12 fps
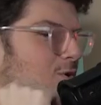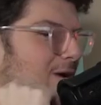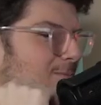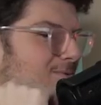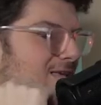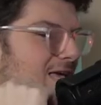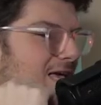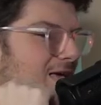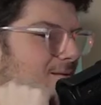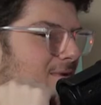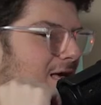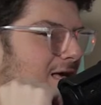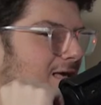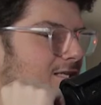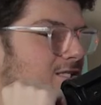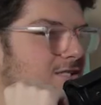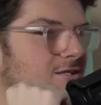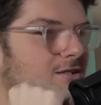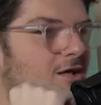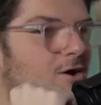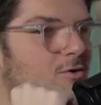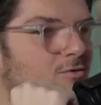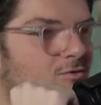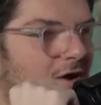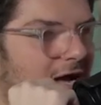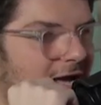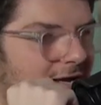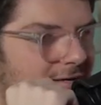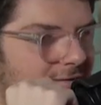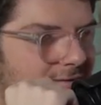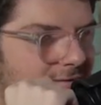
it became a slow ride,